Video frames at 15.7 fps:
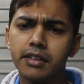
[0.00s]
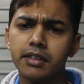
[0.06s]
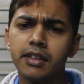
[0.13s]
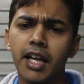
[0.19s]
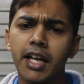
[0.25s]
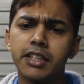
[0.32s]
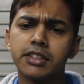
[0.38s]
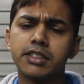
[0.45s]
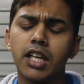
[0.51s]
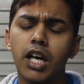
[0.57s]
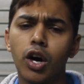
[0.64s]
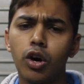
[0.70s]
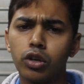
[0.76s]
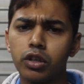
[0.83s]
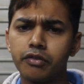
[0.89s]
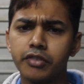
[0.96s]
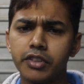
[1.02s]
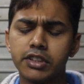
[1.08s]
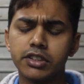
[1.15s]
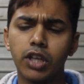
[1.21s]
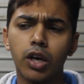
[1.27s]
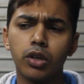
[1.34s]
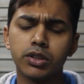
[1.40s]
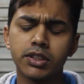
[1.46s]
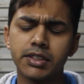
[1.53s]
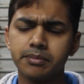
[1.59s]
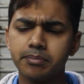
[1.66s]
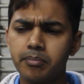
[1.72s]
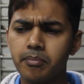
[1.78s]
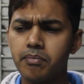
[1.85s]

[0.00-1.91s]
light out of its housing,